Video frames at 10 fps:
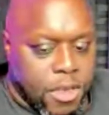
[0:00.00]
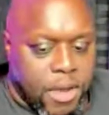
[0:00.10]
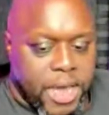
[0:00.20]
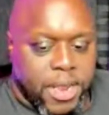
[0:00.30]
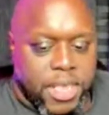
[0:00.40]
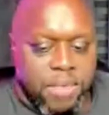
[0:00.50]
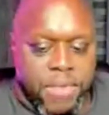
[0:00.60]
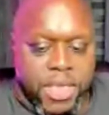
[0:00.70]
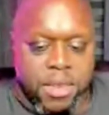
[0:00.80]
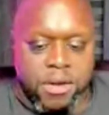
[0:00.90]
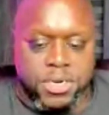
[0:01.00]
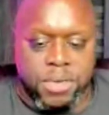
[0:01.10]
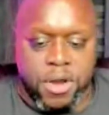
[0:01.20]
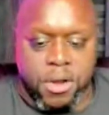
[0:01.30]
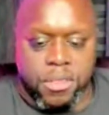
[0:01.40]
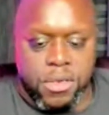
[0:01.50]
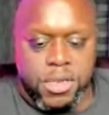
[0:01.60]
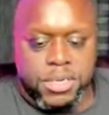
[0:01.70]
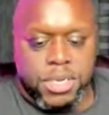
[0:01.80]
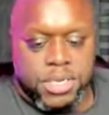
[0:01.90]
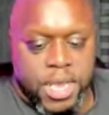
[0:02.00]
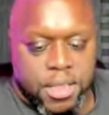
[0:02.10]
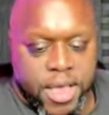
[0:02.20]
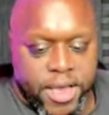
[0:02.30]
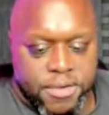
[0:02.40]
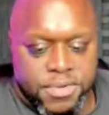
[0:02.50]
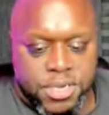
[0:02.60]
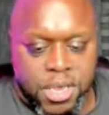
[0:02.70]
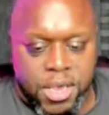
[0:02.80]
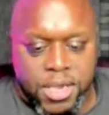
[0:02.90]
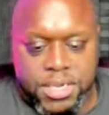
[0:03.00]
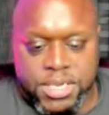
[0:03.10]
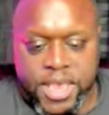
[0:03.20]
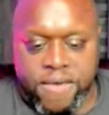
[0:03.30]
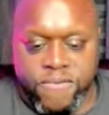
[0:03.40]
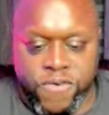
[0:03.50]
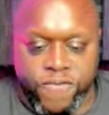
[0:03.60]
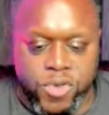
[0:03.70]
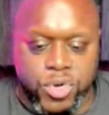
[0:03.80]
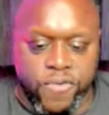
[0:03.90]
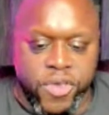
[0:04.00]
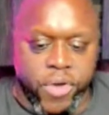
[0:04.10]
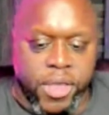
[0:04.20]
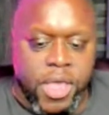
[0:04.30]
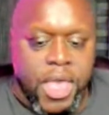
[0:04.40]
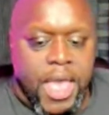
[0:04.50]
How to keep my kid entertained. Are these TikTok lives saved for future viewing?